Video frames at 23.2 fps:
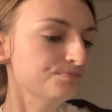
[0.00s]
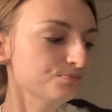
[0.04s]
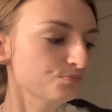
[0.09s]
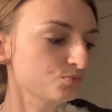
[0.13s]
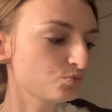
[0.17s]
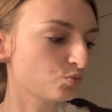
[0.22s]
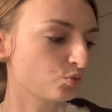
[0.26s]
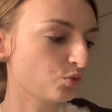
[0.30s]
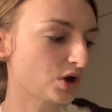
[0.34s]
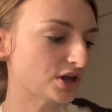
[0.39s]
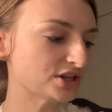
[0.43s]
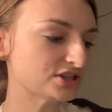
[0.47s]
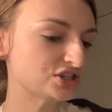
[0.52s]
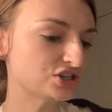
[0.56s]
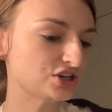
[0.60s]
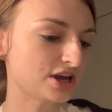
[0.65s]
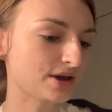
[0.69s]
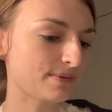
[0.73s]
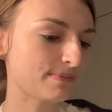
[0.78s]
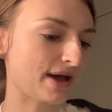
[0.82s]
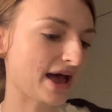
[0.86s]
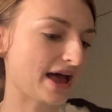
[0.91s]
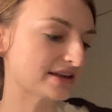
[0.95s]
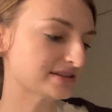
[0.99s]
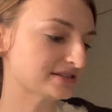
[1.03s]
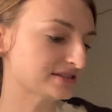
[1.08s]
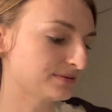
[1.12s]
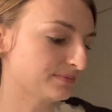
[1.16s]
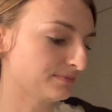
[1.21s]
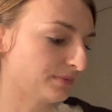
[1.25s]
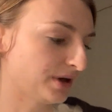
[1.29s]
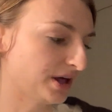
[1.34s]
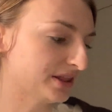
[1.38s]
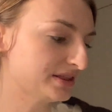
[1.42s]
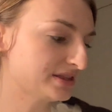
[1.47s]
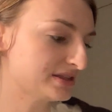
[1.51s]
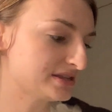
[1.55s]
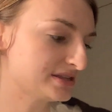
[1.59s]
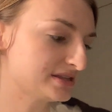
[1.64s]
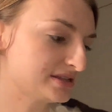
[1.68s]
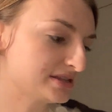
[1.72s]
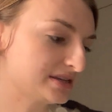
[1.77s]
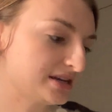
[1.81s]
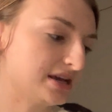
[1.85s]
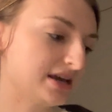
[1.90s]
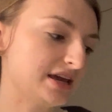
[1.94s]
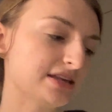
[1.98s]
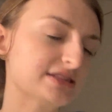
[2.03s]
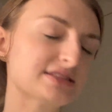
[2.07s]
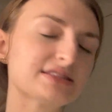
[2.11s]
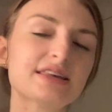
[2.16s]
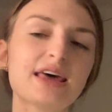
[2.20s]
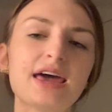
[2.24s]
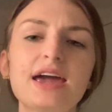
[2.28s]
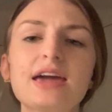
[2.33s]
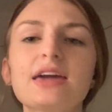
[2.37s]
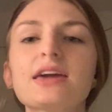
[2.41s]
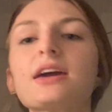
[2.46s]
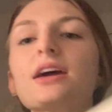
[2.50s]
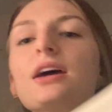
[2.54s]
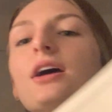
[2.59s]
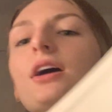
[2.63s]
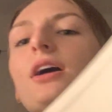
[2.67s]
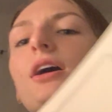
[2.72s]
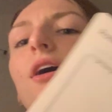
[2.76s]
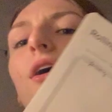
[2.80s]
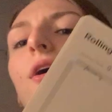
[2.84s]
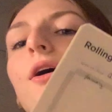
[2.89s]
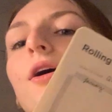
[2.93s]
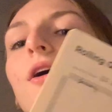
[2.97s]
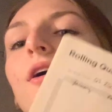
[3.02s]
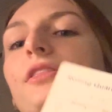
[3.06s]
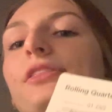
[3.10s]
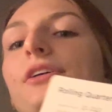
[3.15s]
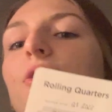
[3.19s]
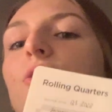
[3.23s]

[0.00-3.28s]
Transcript: once you get past the months, it's like the